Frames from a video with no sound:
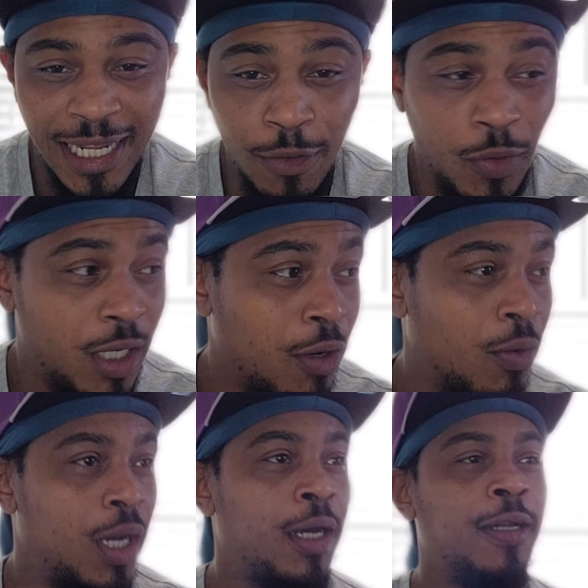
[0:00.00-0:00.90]
here we
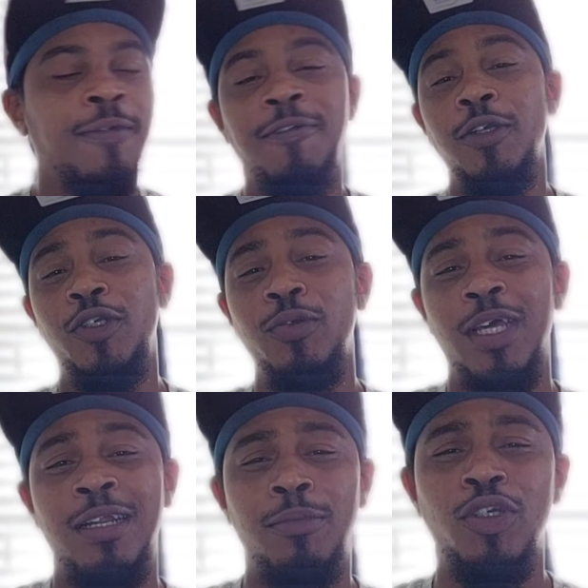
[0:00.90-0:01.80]
go. Uh, the first shoe
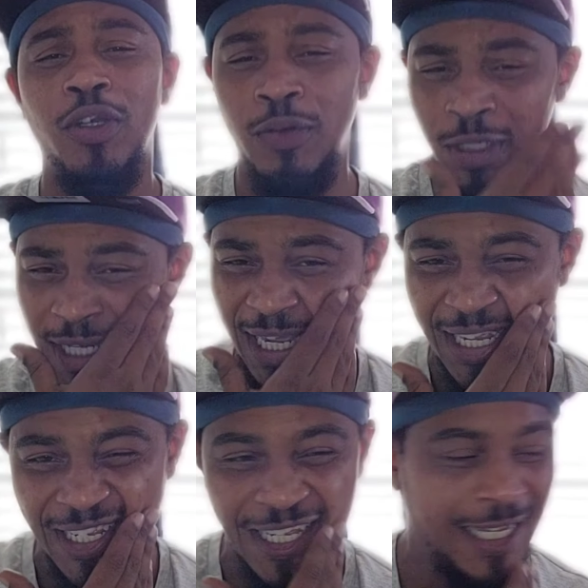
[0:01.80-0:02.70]
that I'm gonna show you
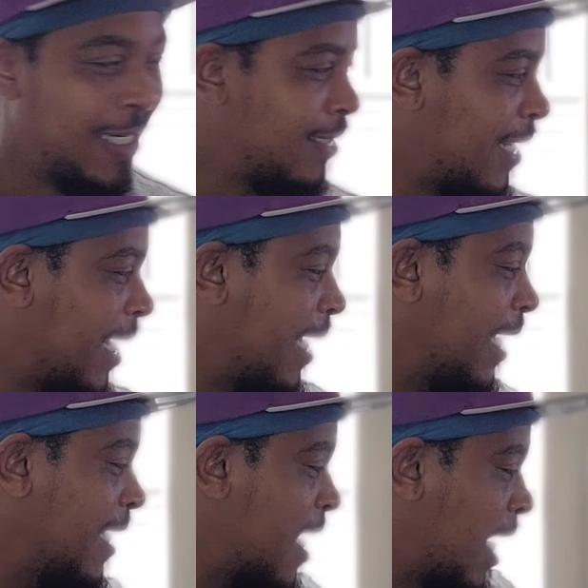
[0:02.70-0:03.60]
today, it is
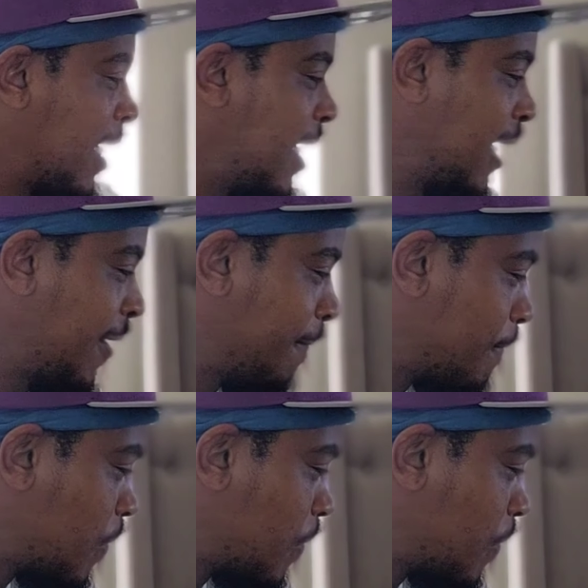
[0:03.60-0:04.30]
a Nike,